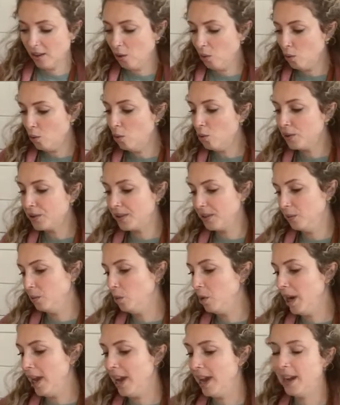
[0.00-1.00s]
awesome
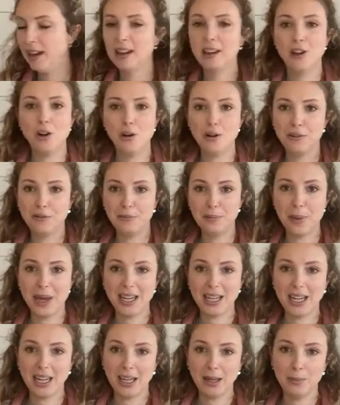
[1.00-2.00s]
way of
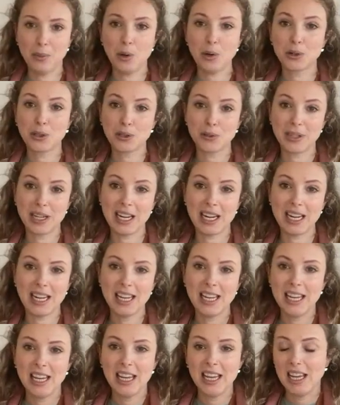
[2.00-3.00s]
making
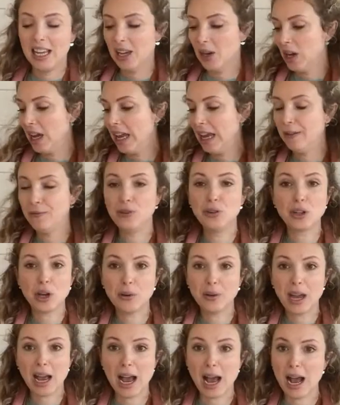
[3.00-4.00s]
pottery if you
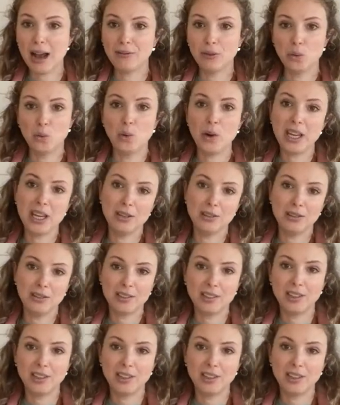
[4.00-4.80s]
don't have a wheel.